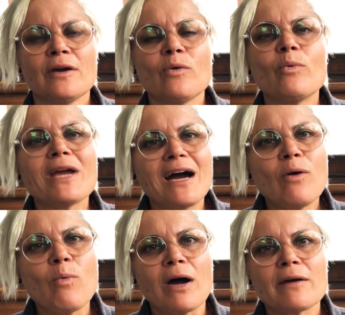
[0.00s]
We are
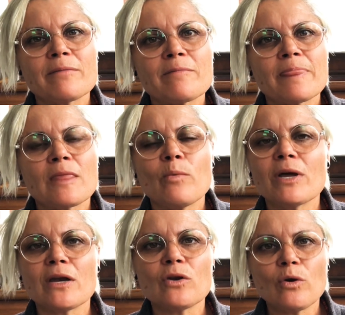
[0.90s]
one.
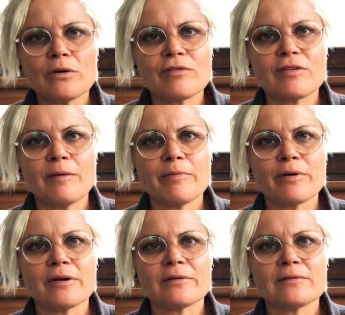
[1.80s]
We are not
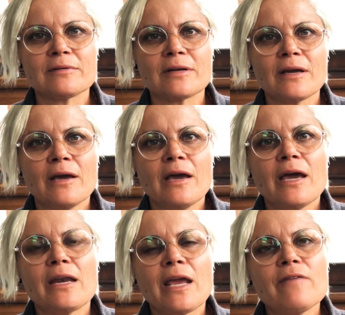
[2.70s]
separate.
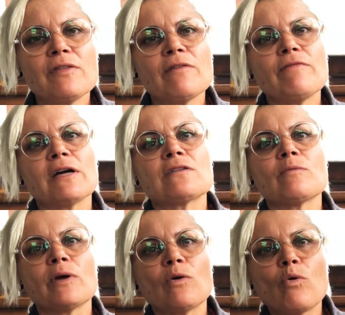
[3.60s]
And even the fact
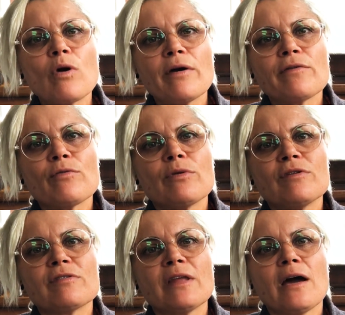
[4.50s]
that we are all going through
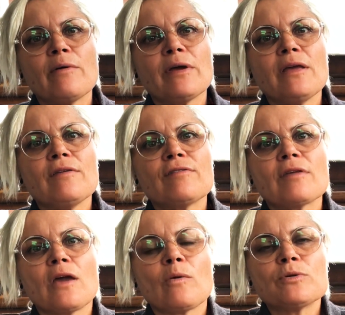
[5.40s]
this now is
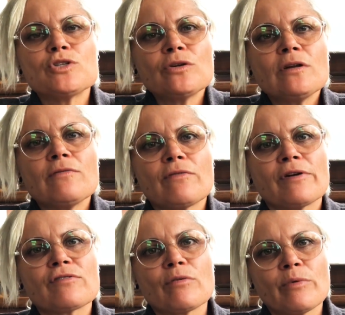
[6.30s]
an opportunity for
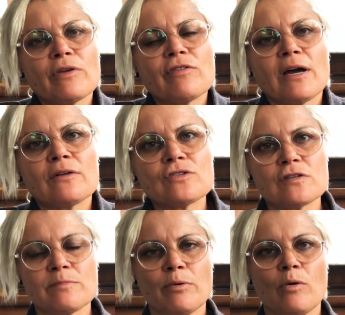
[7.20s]
us to reach out and to
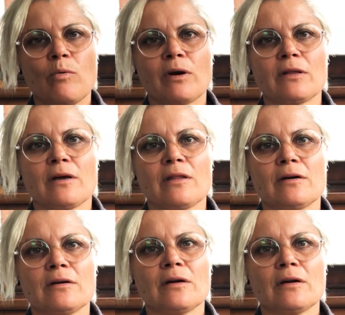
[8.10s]
support one another.